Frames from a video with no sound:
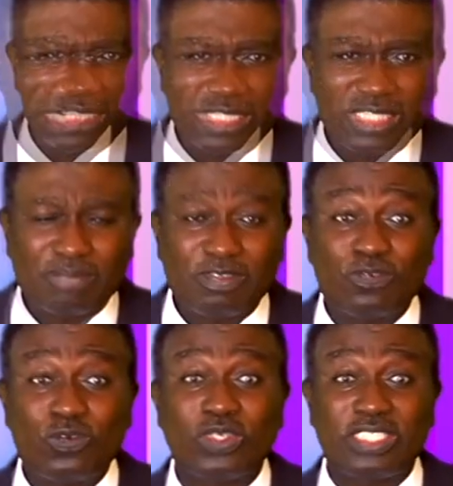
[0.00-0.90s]
chapter
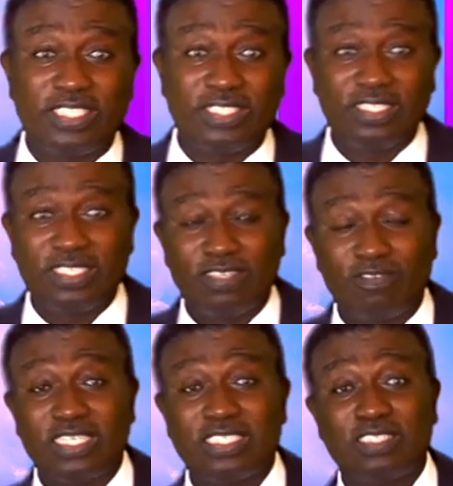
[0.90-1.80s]
14,
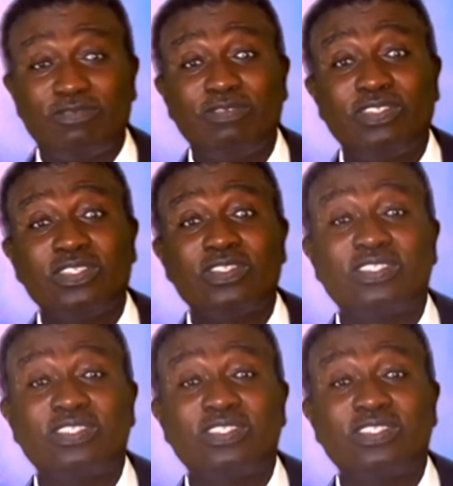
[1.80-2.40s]
verses 15 to